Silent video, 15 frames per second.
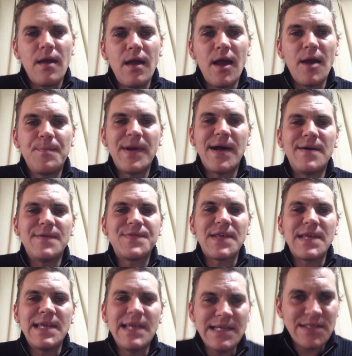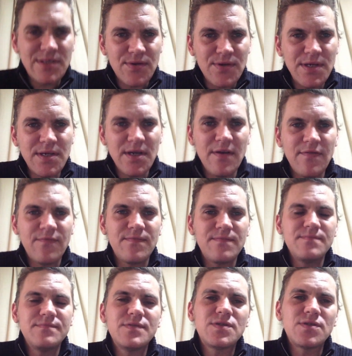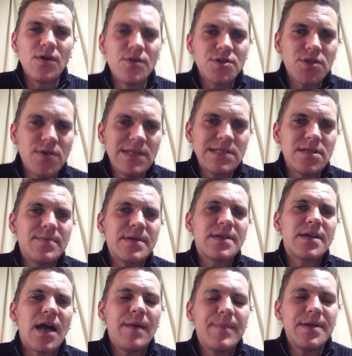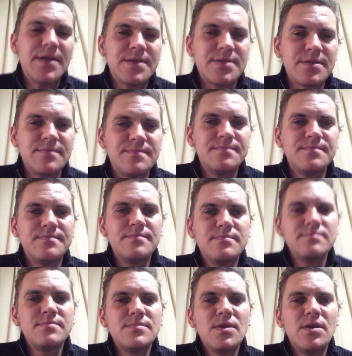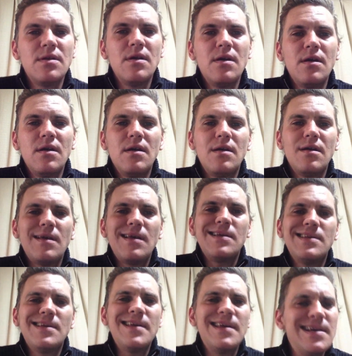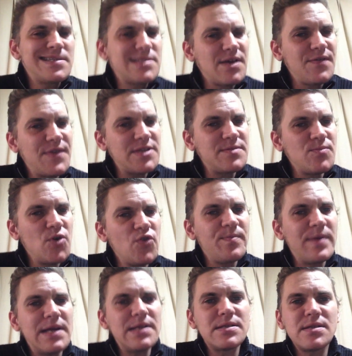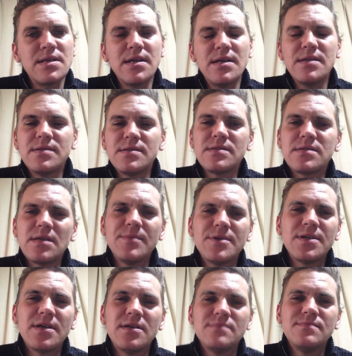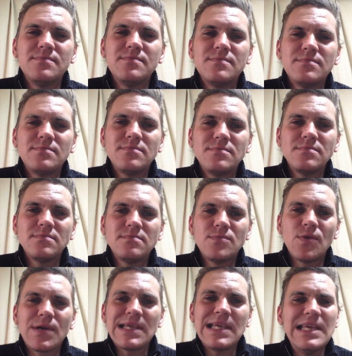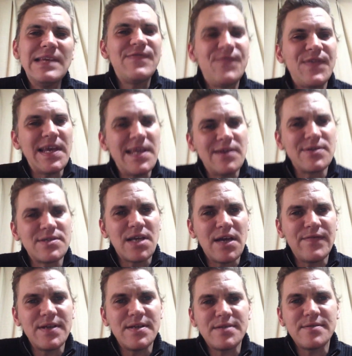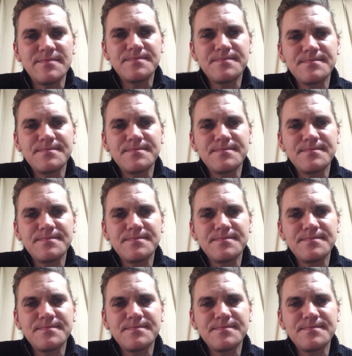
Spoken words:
about the history of socialism and communism and the history of these movements and some of the more key figures of it.